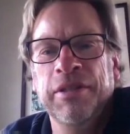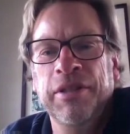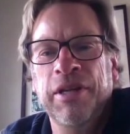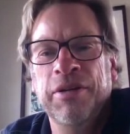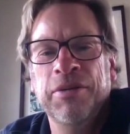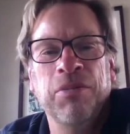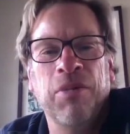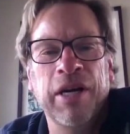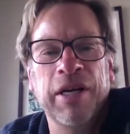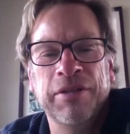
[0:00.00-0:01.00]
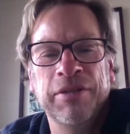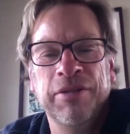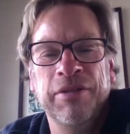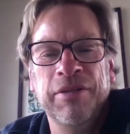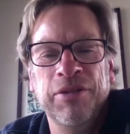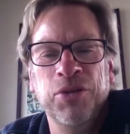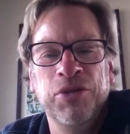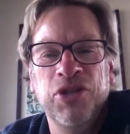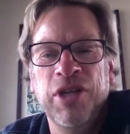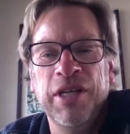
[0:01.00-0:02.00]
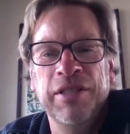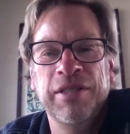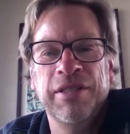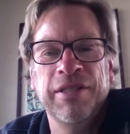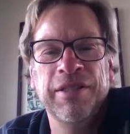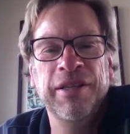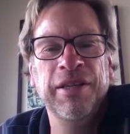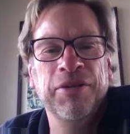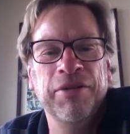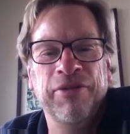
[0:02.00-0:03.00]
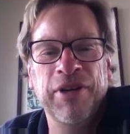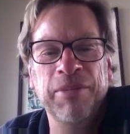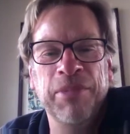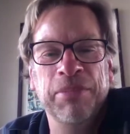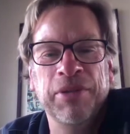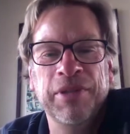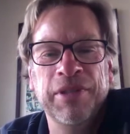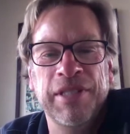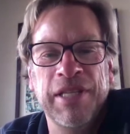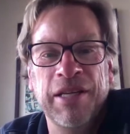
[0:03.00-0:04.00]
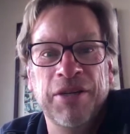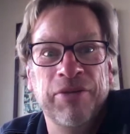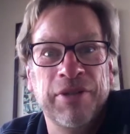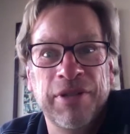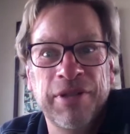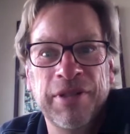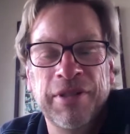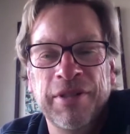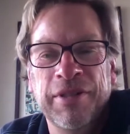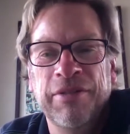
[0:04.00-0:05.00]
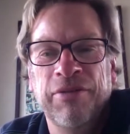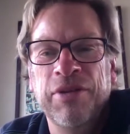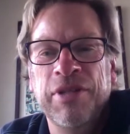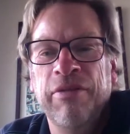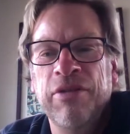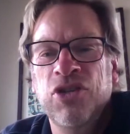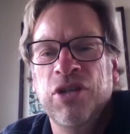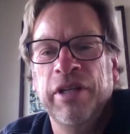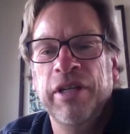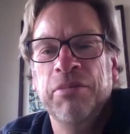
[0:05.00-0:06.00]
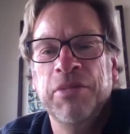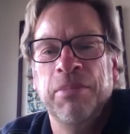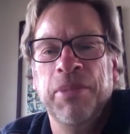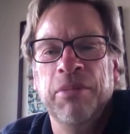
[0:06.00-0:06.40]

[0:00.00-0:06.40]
you know, wild goose chase, you know, to find people to take over for Dave and Jillian was a big